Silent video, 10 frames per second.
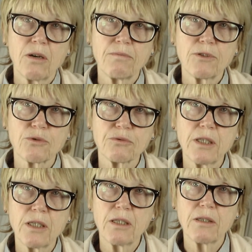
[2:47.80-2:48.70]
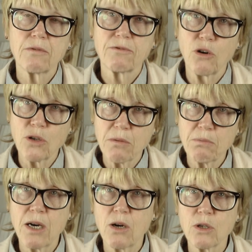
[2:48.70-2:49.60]
three voting
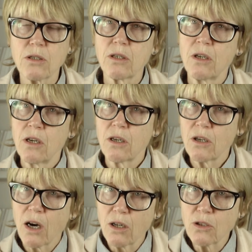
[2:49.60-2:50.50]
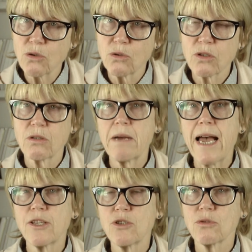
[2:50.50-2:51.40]
power: God's order,
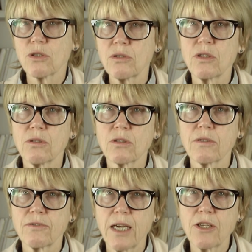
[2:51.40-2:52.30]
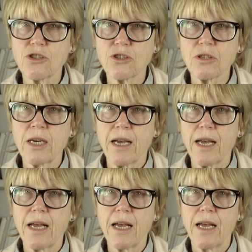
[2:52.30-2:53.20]
man's order, and the order of nature,
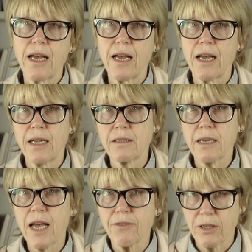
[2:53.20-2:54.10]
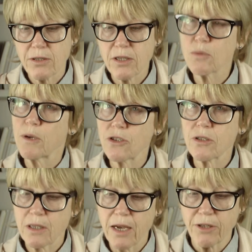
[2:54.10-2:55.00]
and evidence,
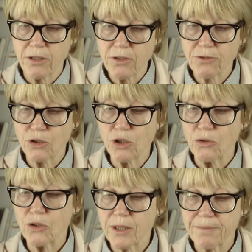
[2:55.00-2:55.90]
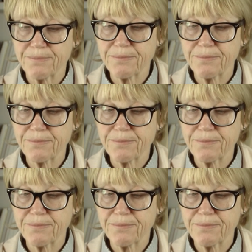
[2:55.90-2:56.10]
especially evidence for use.